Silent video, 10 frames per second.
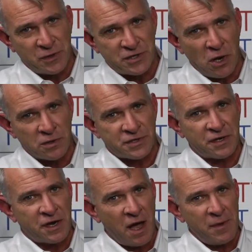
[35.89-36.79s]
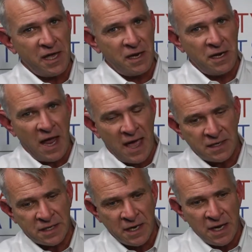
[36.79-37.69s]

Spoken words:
results coming in yet.